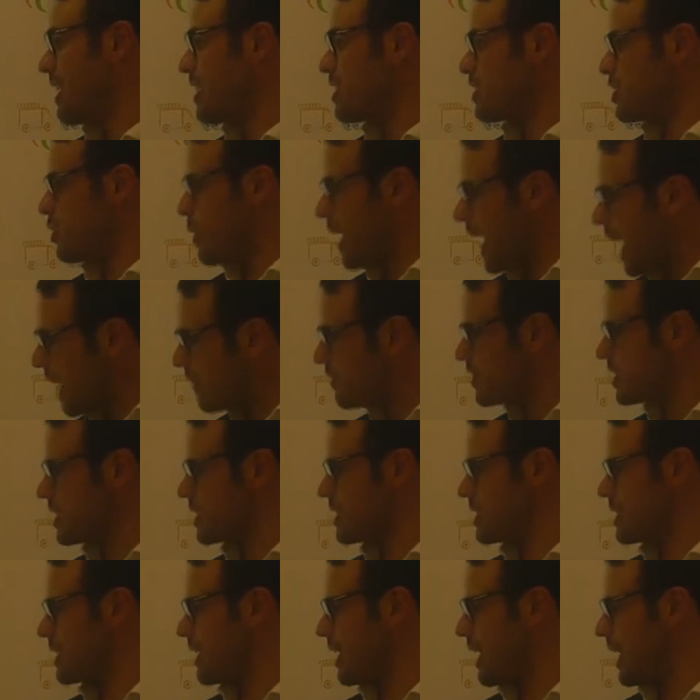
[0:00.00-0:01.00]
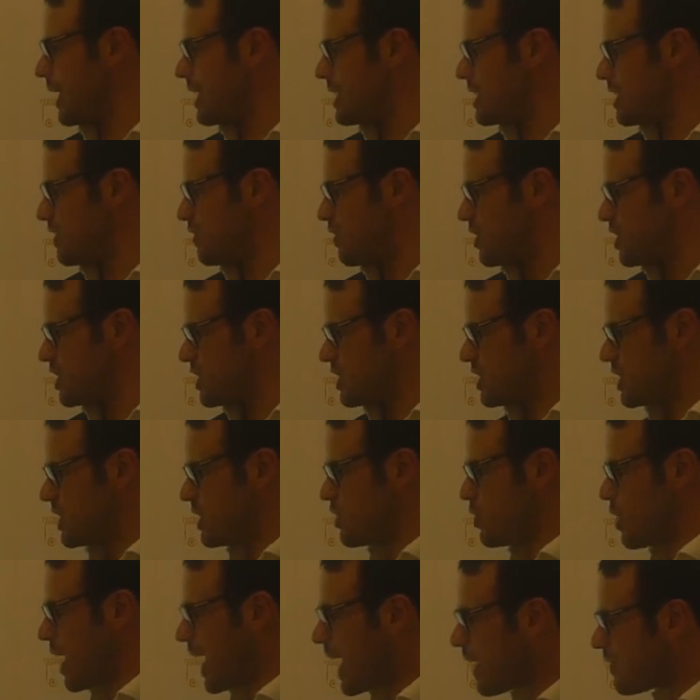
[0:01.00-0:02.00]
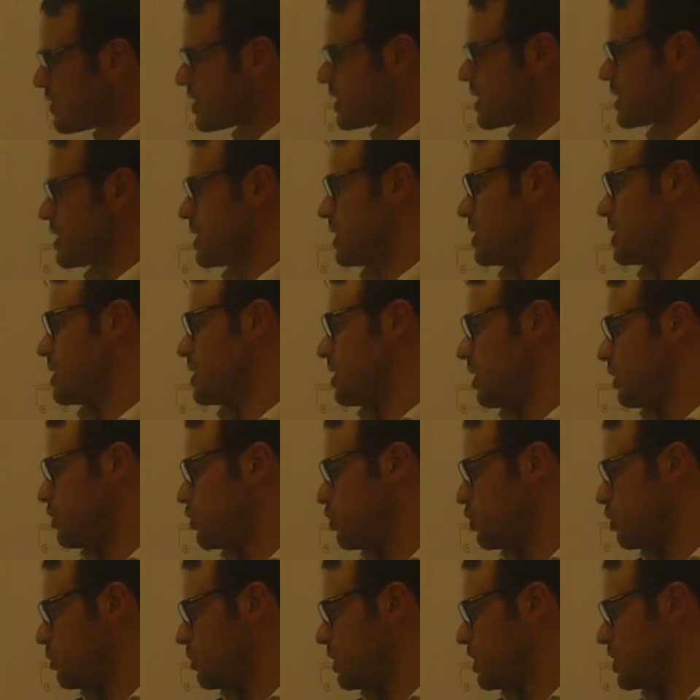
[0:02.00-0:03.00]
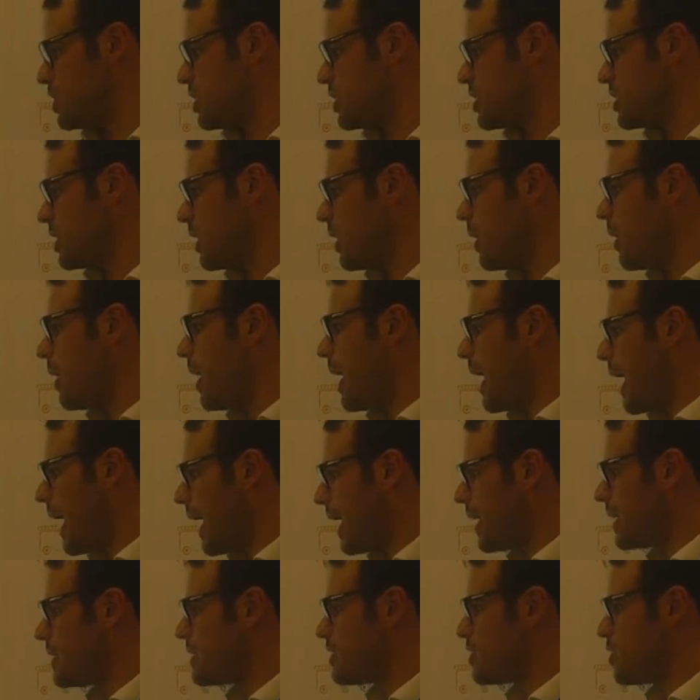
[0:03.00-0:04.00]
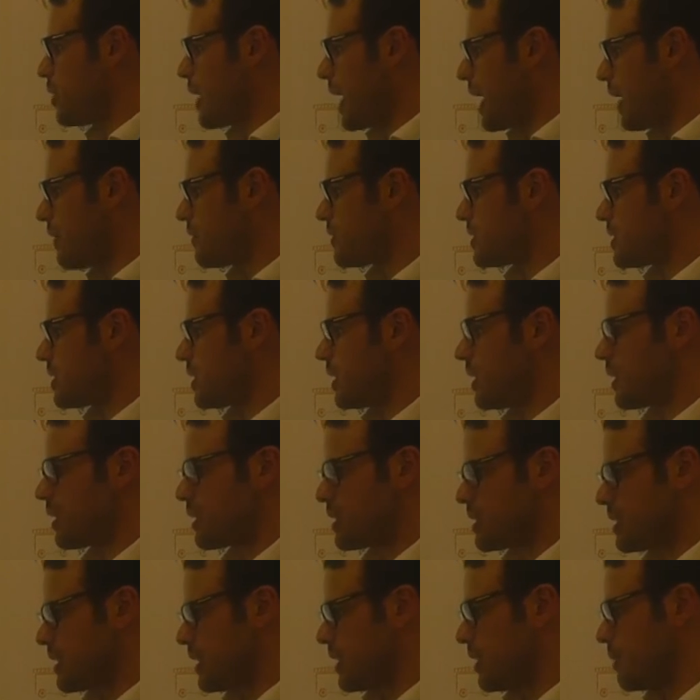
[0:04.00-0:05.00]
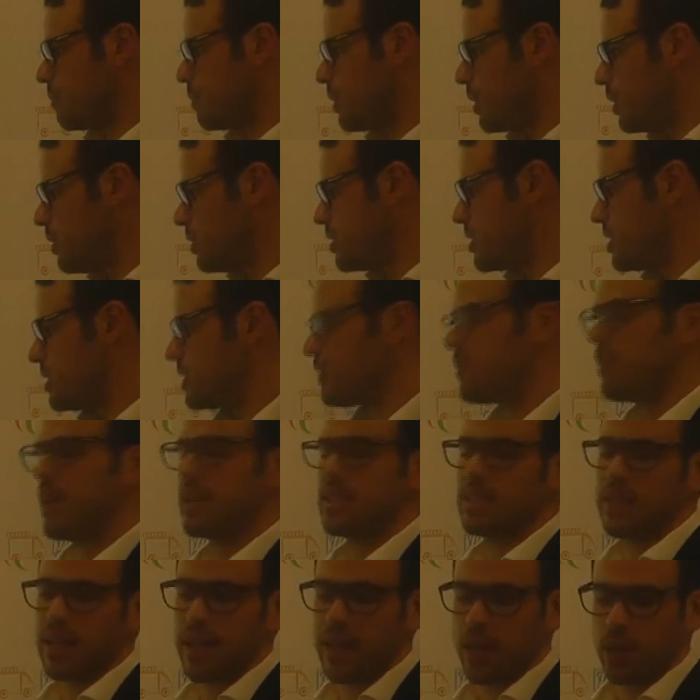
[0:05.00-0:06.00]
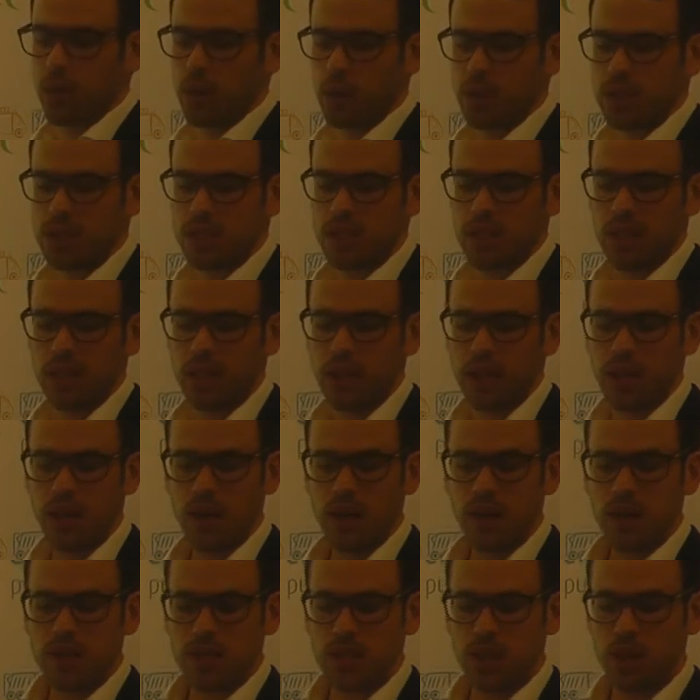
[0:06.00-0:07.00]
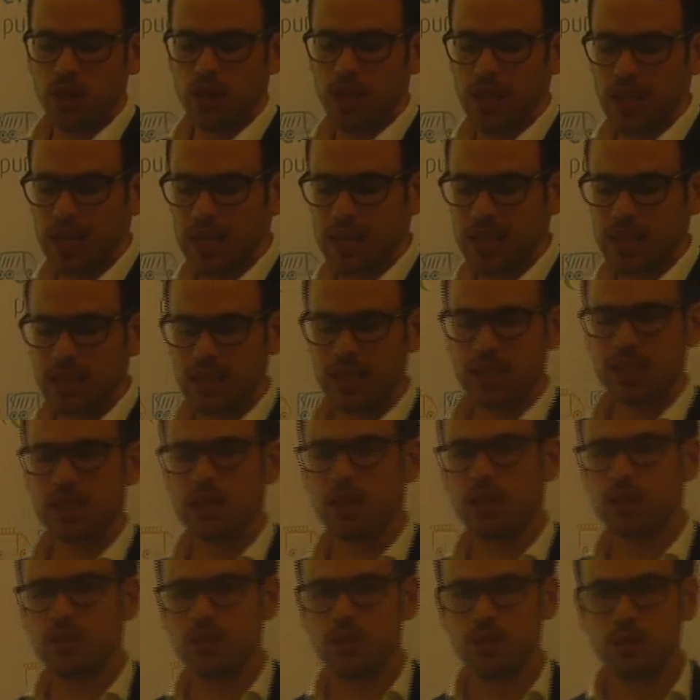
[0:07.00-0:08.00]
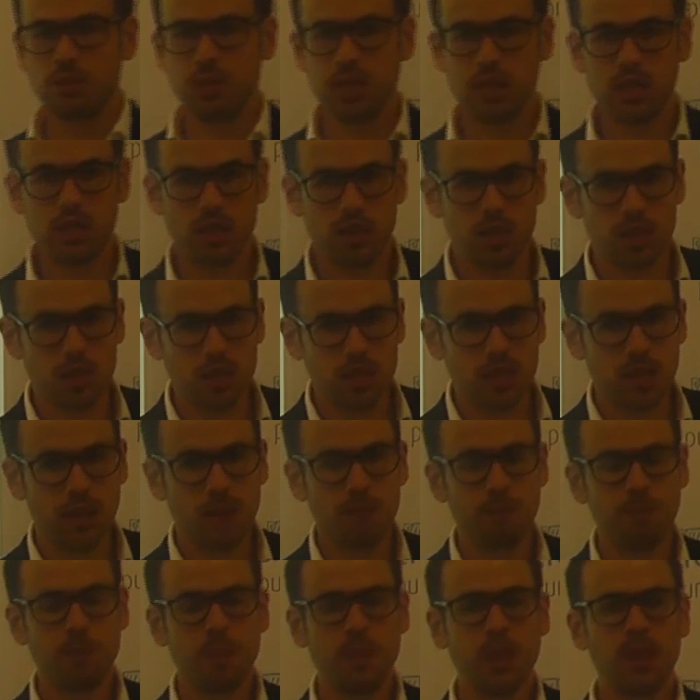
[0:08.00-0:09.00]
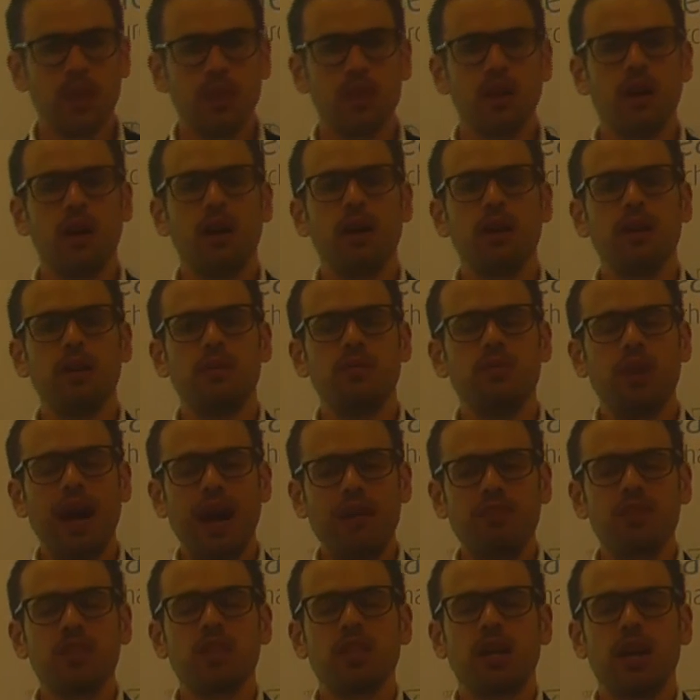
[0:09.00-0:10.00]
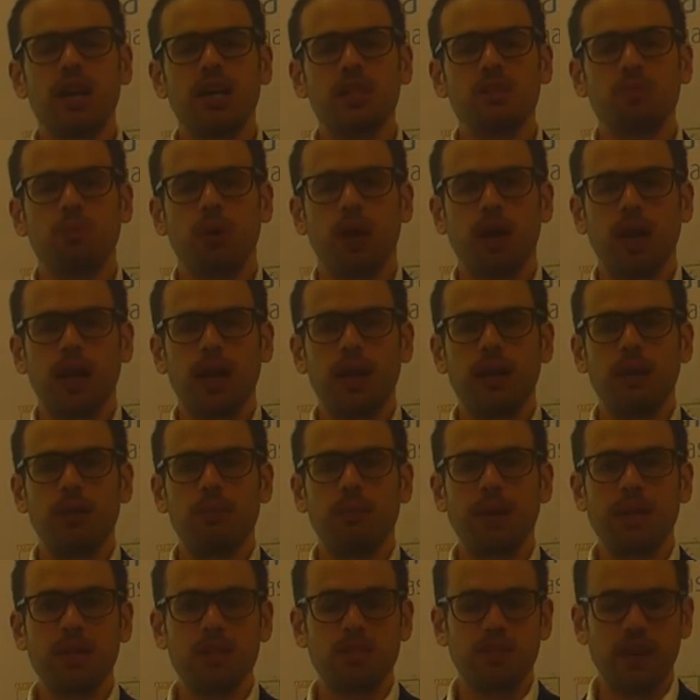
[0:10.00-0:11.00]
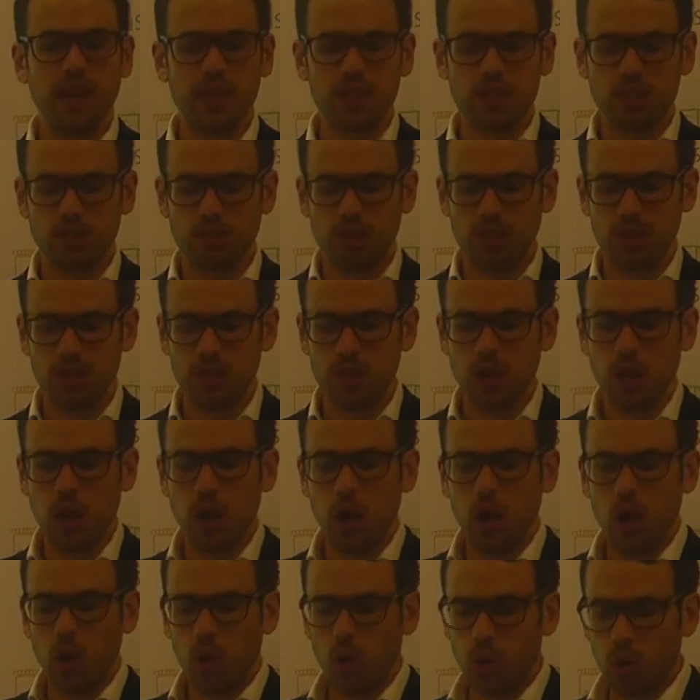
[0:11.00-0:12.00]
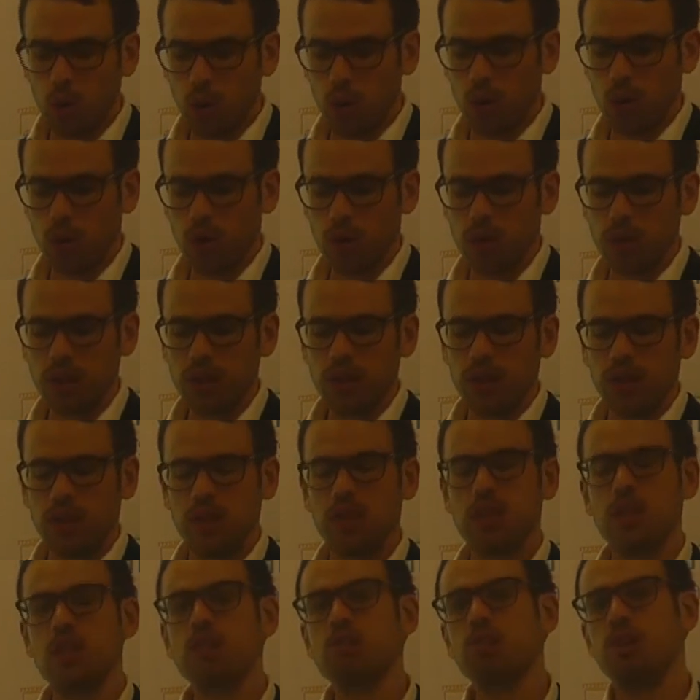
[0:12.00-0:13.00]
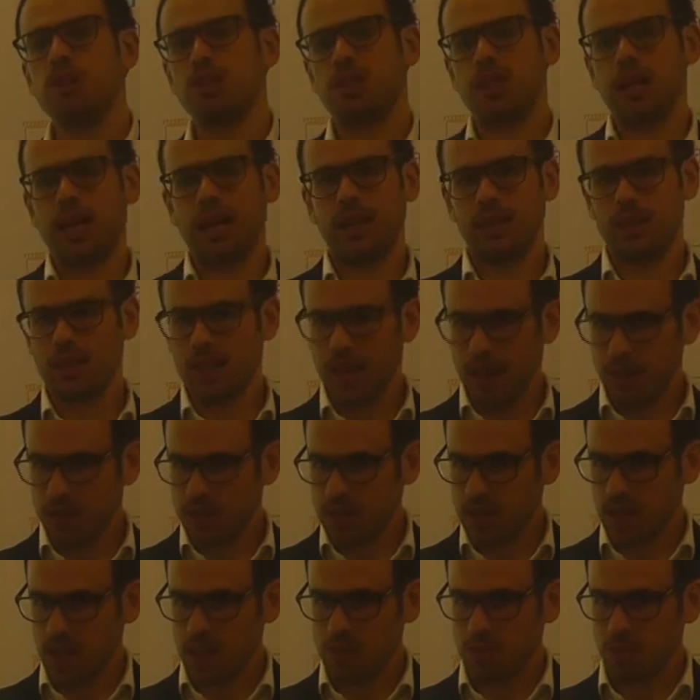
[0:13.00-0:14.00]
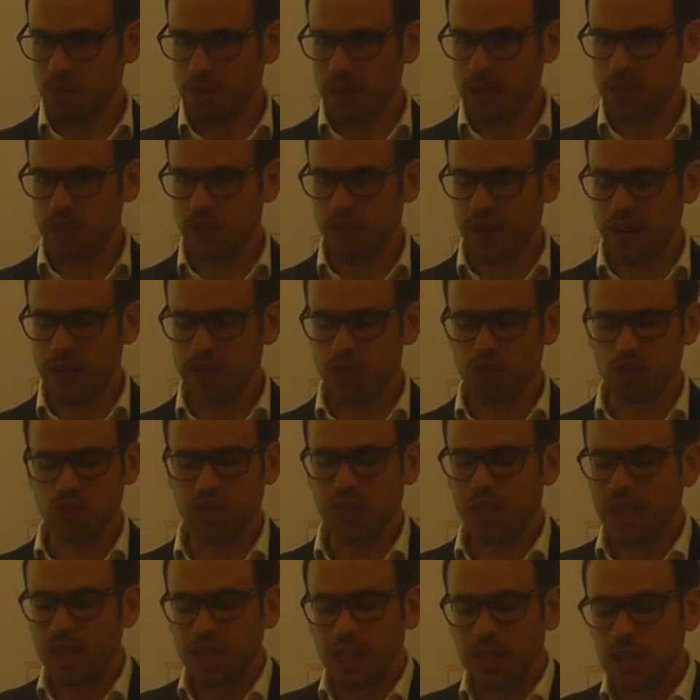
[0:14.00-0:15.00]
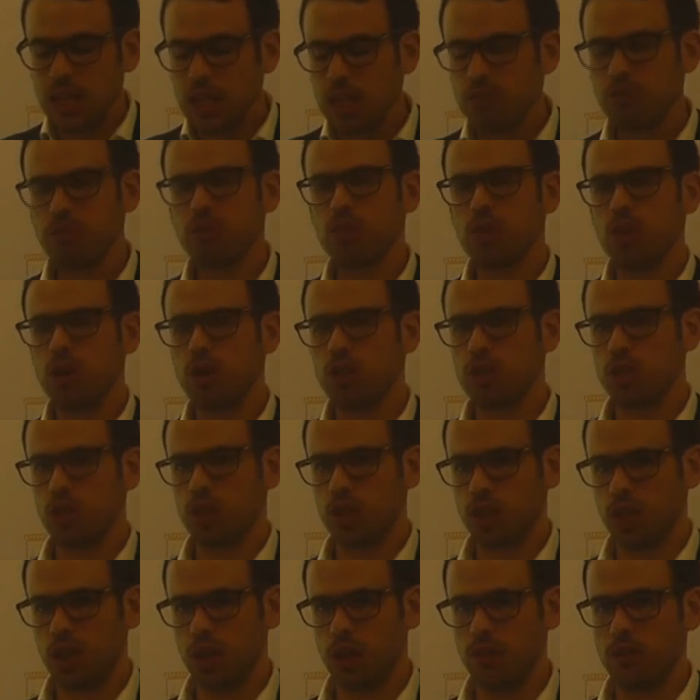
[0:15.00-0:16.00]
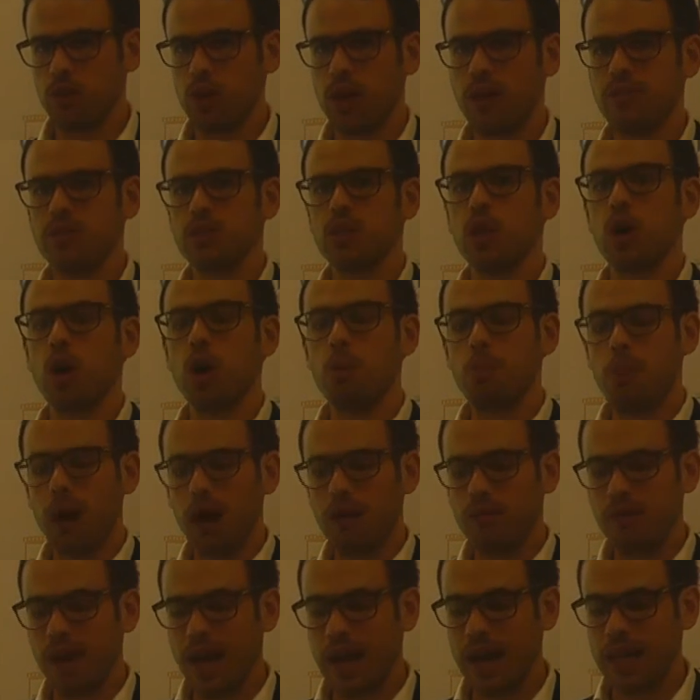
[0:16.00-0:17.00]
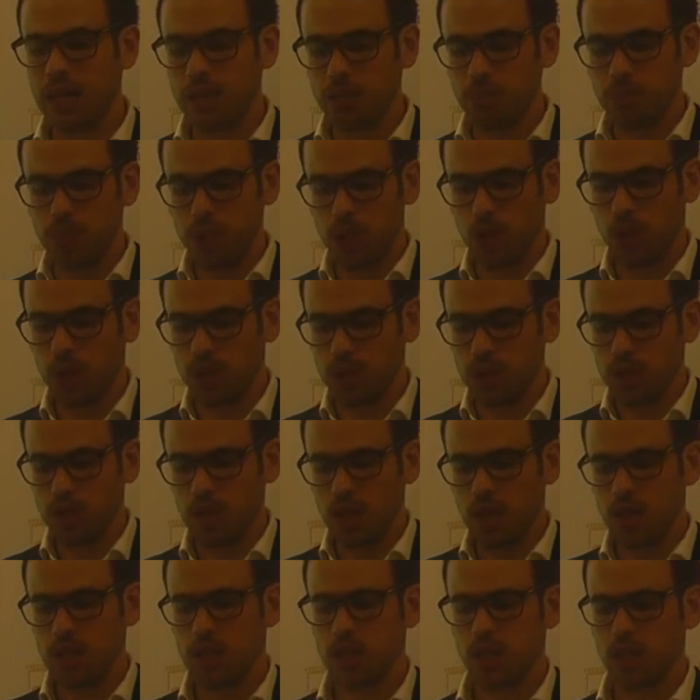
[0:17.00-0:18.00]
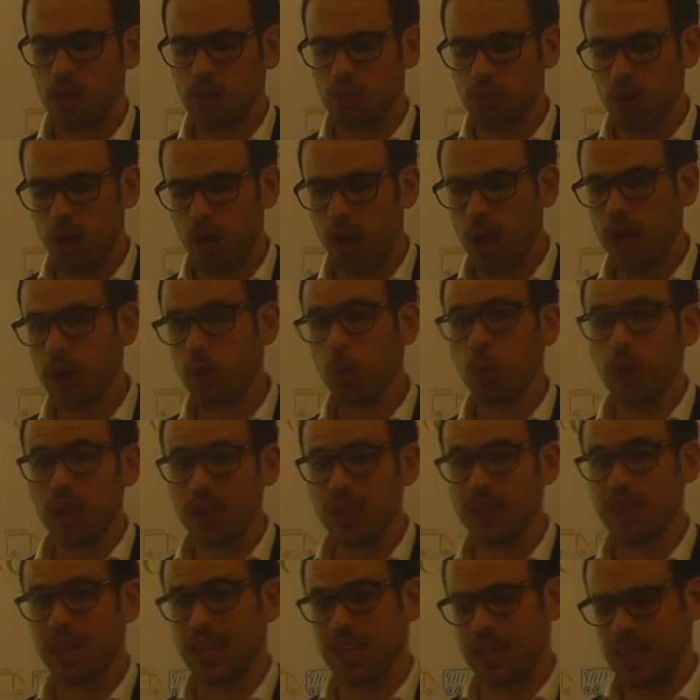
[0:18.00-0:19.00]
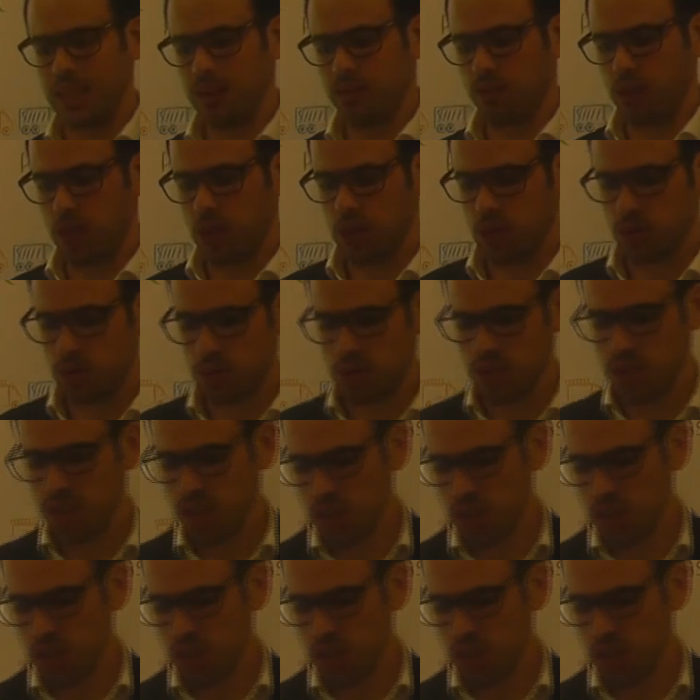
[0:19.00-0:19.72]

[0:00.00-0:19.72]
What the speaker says: So you have to consider energy efficiency, you have to consider CO2 emissions, and you have to consider pollutants affecting air quality. So neither the CO2 emissions that are advertised by manufacturers or the Euro standards that are advertised by manufacturers, neither of those are good enough. You have to go above and beyond to comply with the Clean Vehicles